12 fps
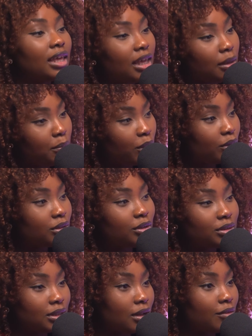keep your,
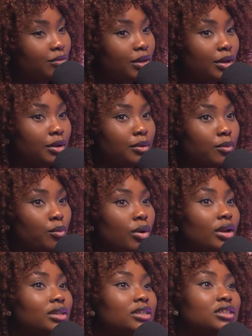yourself, you mm. know,
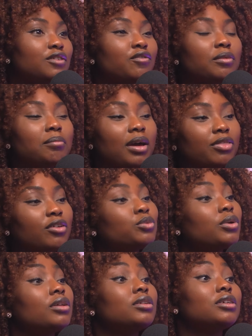what are the different methods?
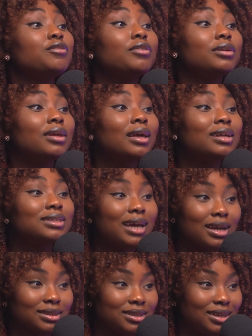What are the different
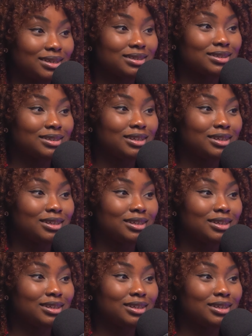tactics?